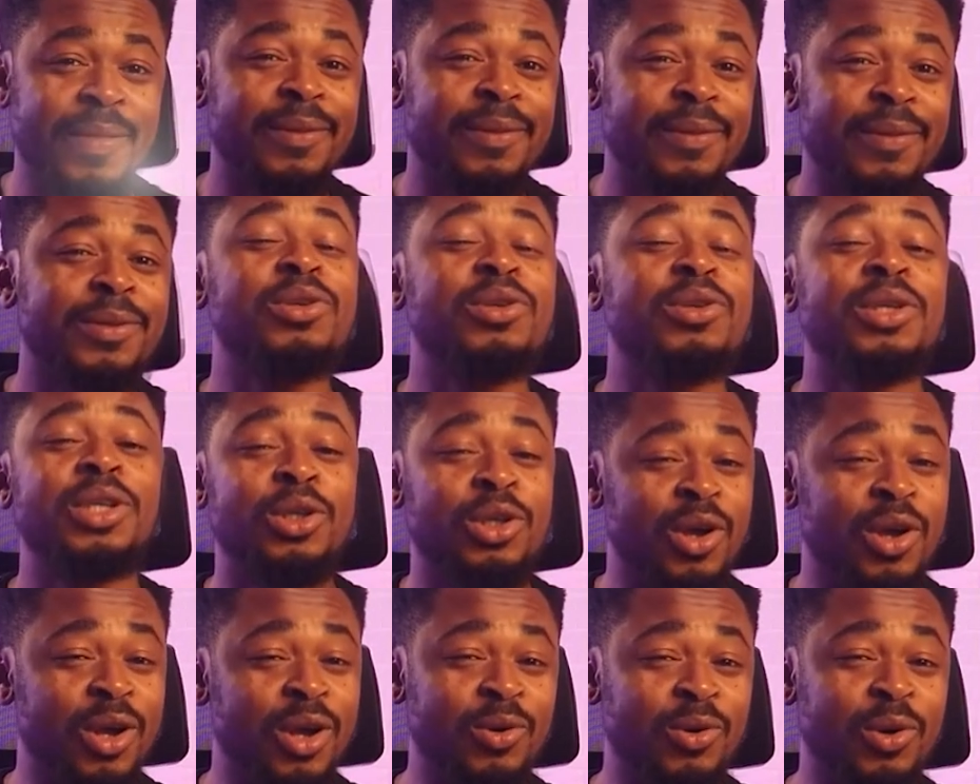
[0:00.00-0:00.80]
This video
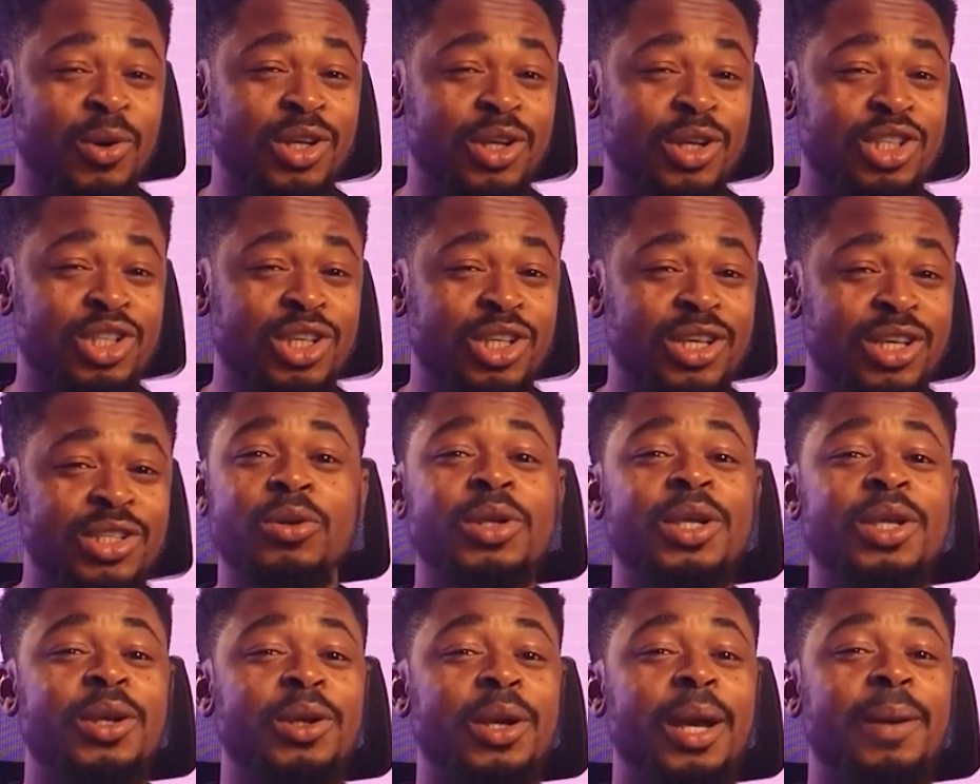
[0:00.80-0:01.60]
you are watching is not
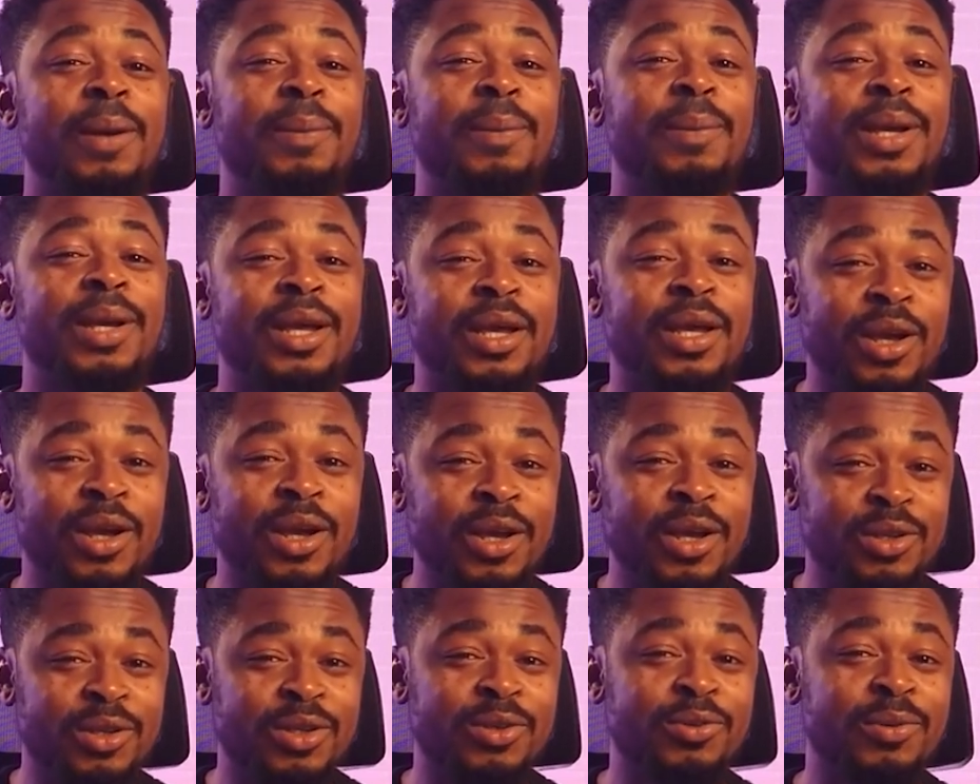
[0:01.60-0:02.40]
real. I made a clone
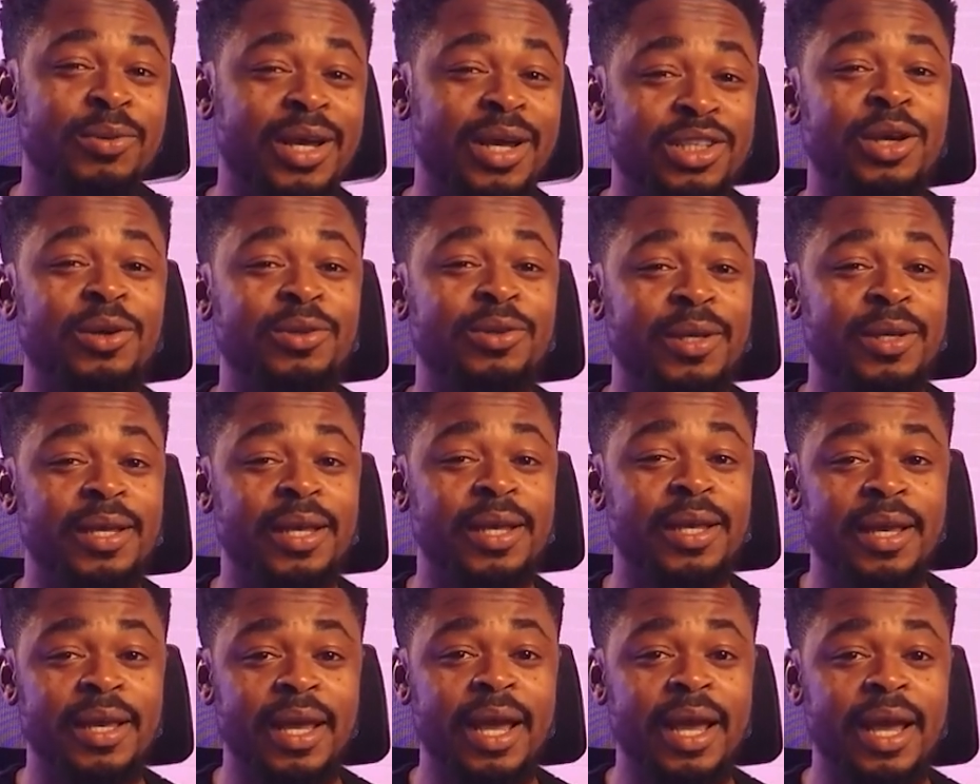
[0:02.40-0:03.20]
of myself,
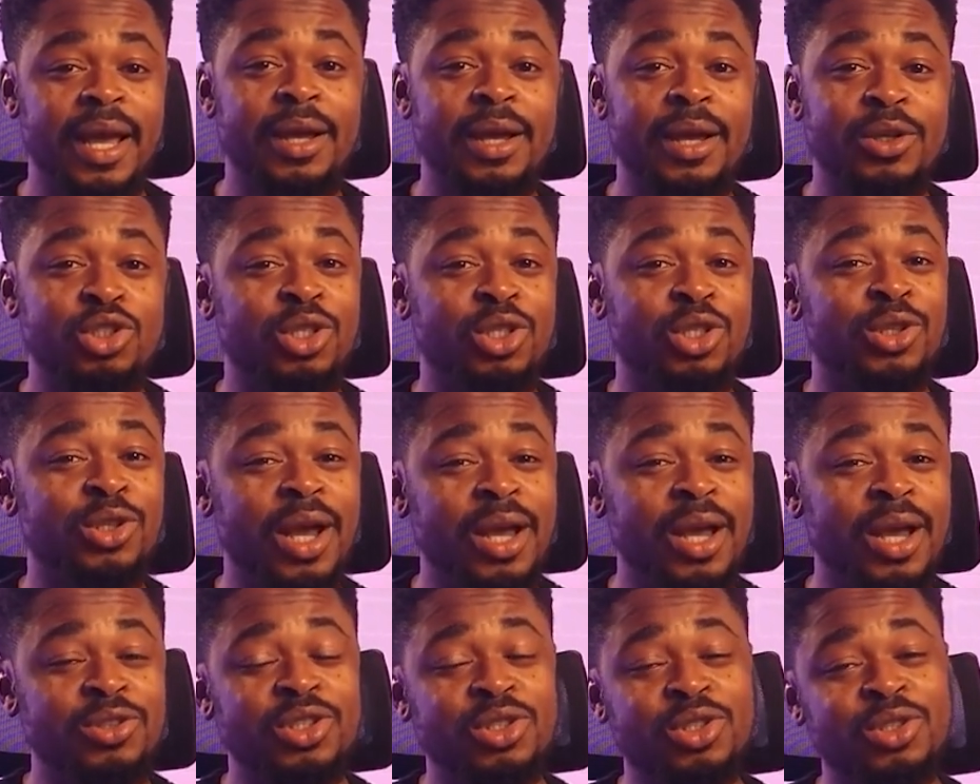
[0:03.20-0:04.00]
and I'll show you
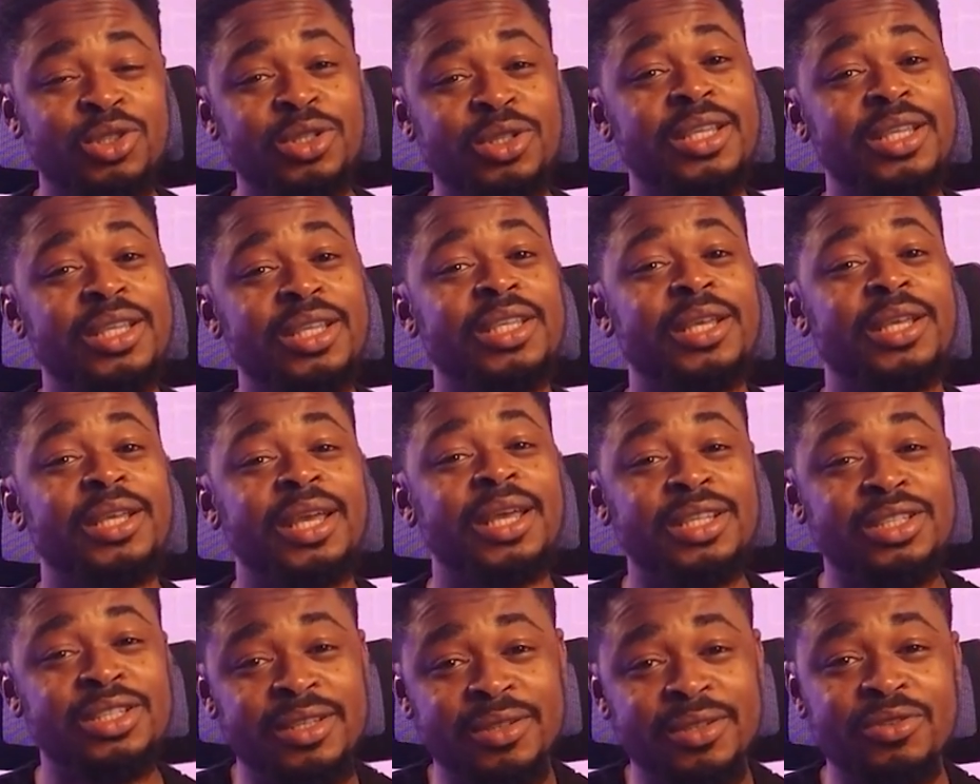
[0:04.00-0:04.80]
how to do this in
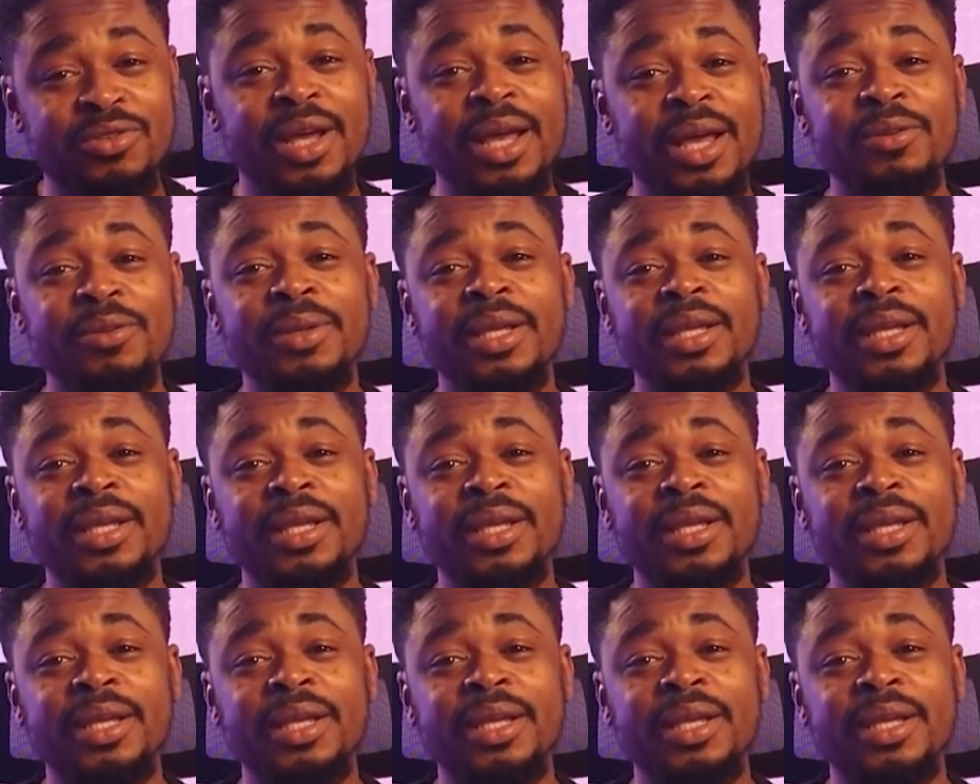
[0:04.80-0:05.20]
less than 5